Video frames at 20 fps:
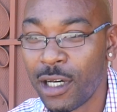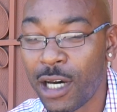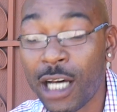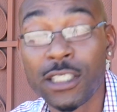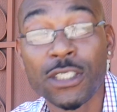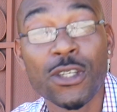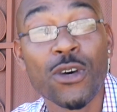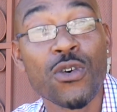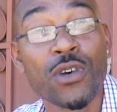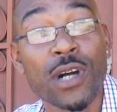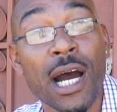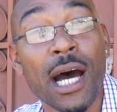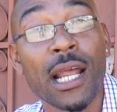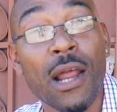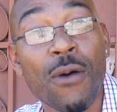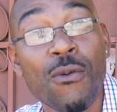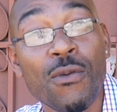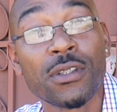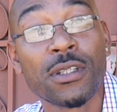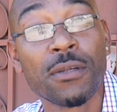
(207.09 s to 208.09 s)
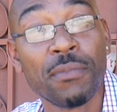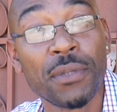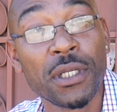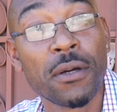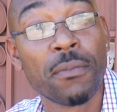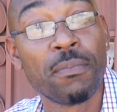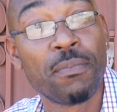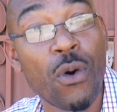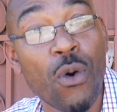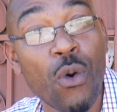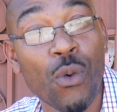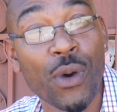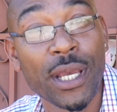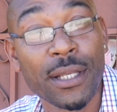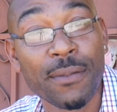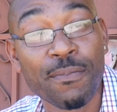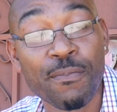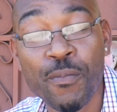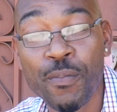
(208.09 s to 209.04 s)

I told God I wanted to be a poet.